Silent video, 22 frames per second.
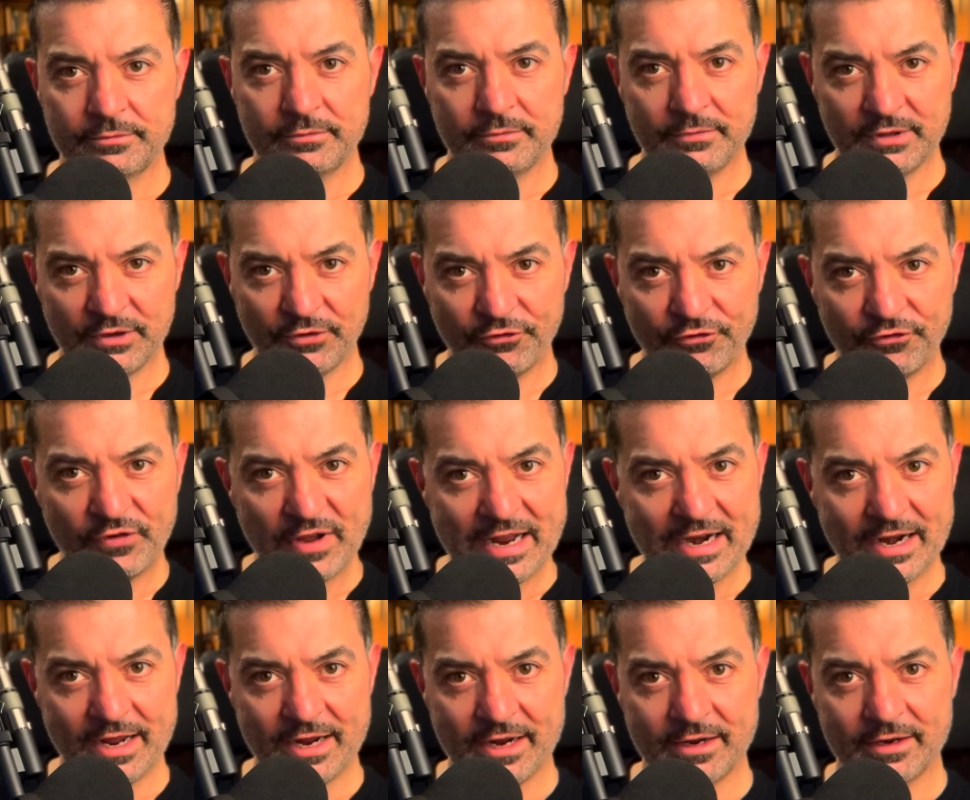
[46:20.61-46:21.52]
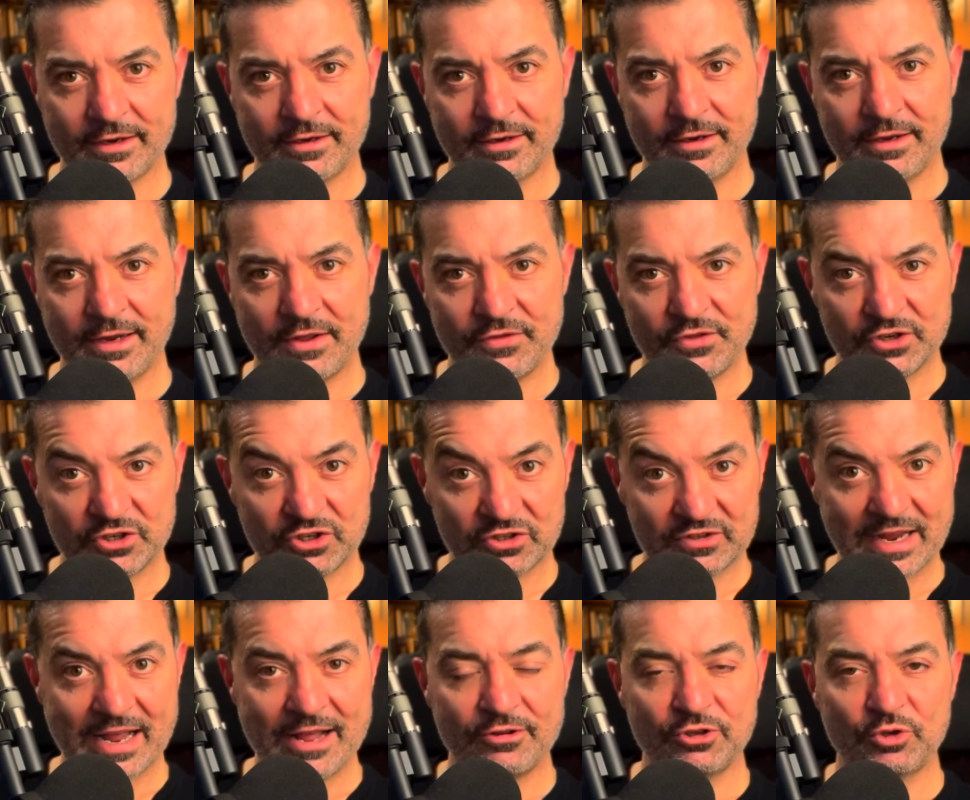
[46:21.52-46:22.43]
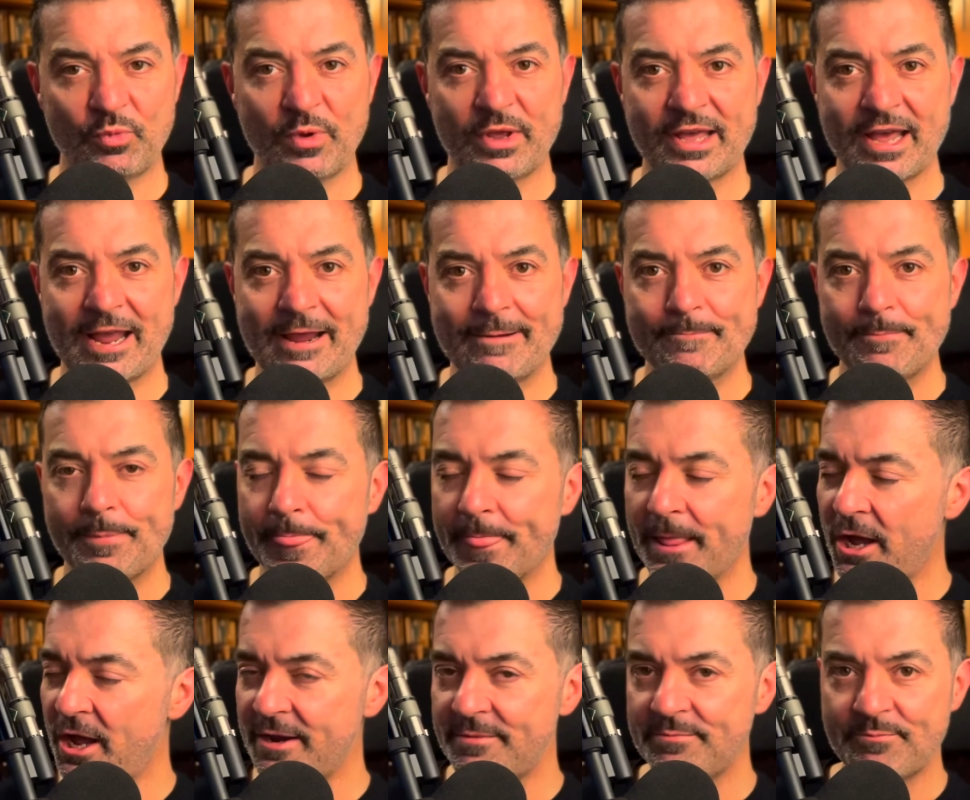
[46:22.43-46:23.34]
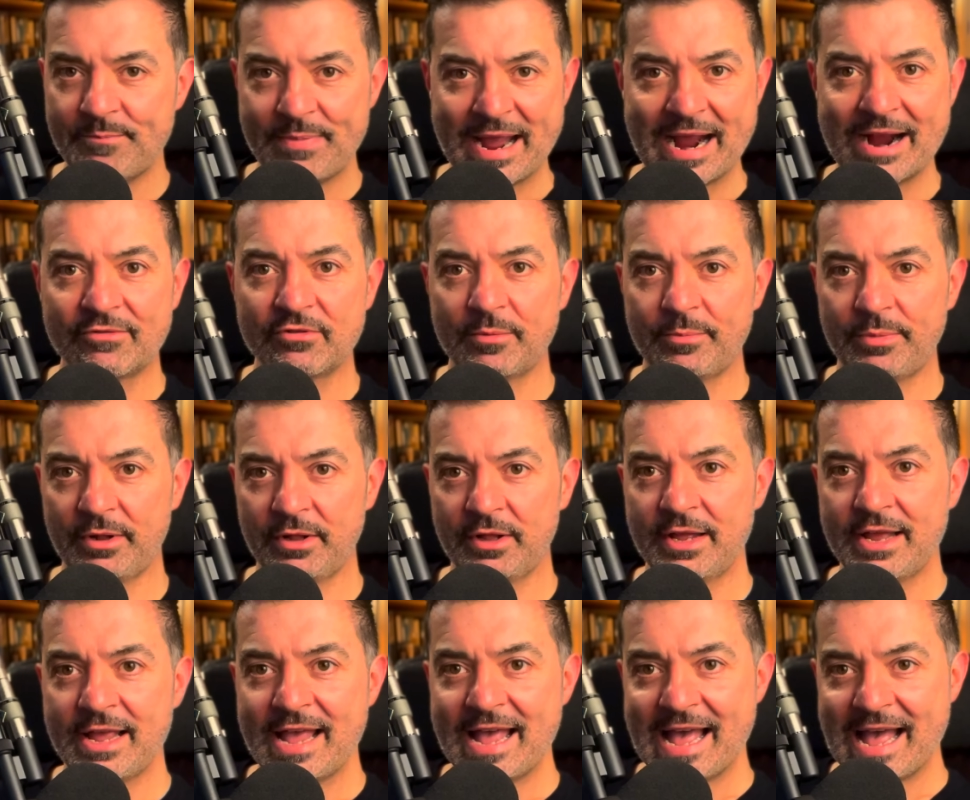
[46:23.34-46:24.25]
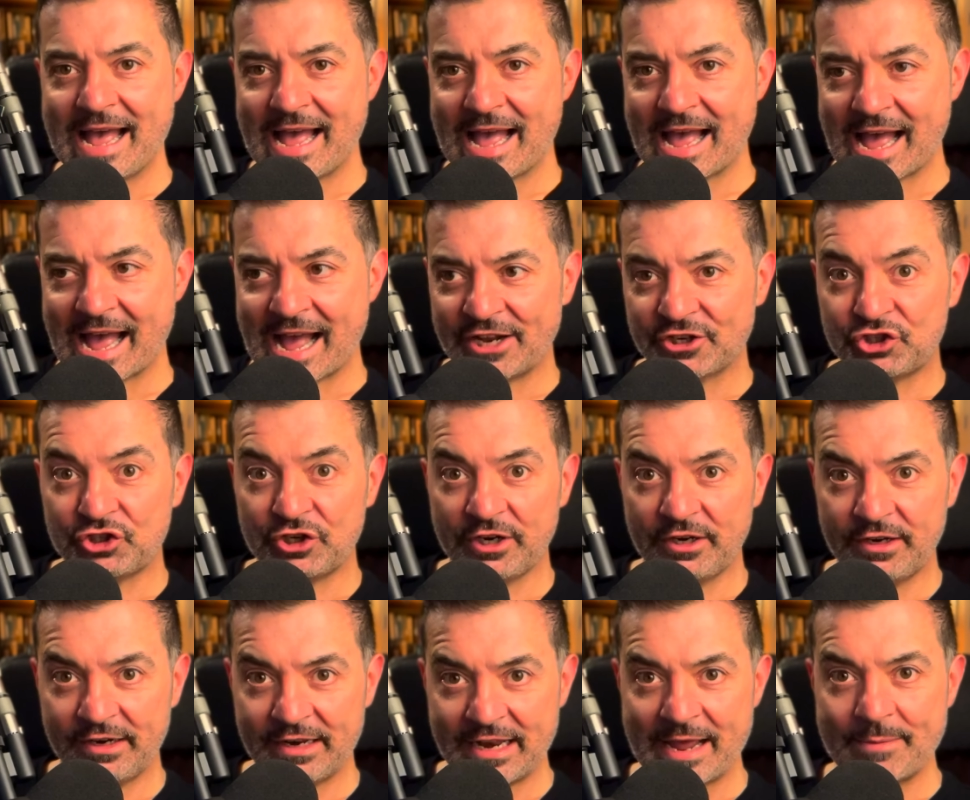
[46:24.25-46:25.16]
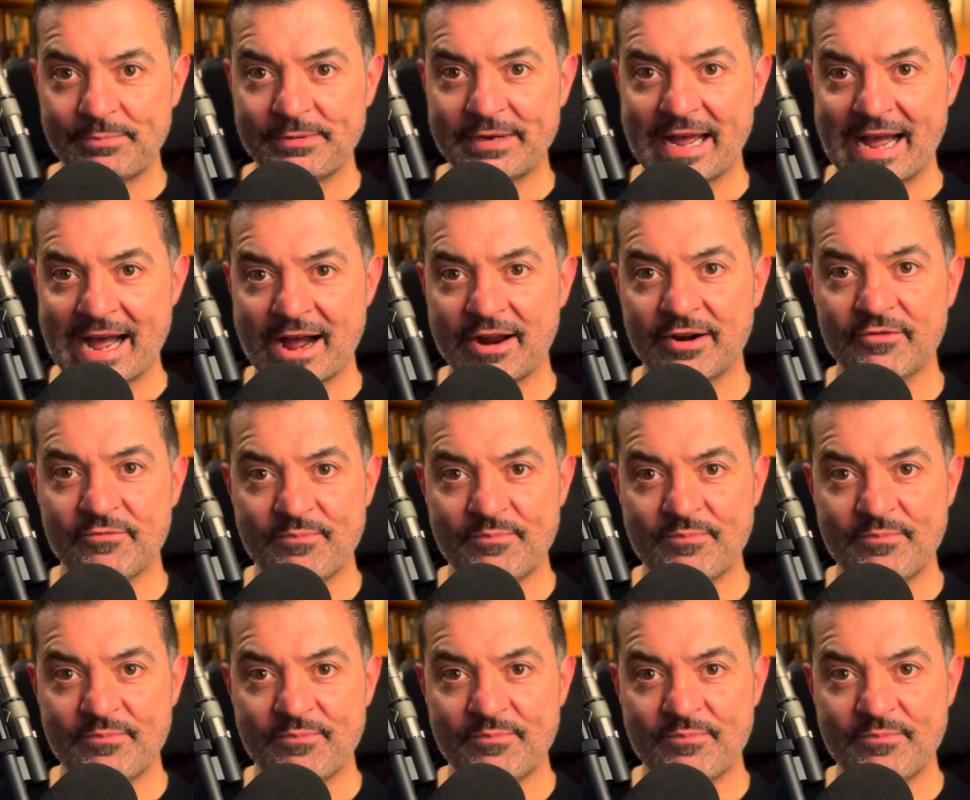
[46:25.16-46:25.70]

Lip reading: And the feeling and the sounds became unbearable, and she leapt out of